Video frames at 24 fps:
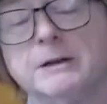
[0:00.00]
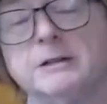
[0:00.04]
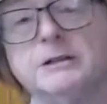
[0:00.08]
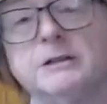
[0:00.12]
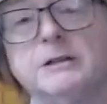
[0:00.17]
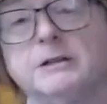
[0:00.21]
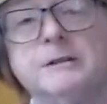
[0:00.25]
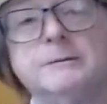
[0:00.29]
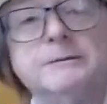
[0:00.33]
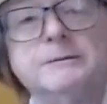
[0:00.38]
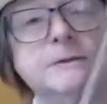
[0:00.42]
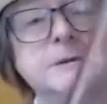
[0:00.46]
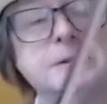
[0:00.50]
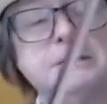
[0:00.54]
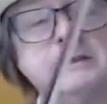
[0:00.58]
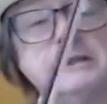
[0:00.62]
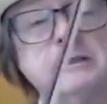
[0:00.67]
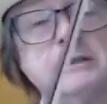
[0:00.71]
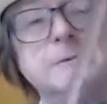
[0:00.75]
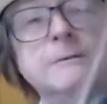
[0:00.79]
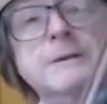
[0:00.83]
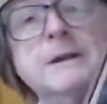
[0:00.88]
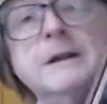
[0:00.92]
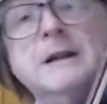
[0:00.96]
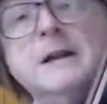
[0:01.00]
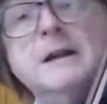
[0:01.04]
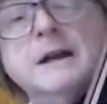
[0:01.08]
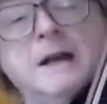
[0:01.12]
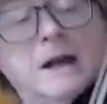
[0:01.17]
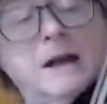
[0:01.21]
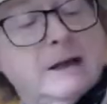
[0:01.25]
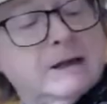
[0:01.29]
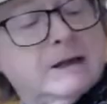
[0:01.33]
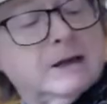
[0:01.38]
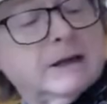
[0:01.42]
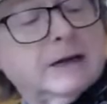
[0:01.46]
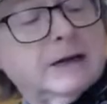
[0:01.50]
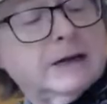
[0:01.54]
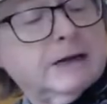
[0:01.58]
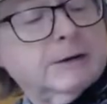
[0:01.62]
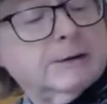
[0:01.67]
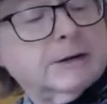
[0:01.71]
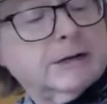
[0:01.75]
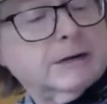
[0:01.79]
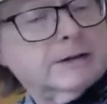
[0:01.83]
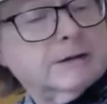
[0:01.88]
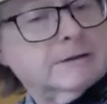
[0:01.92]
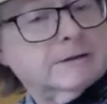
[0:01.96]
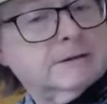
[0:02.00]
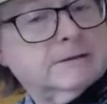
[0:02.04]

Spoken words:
to you. So, all right, here we go.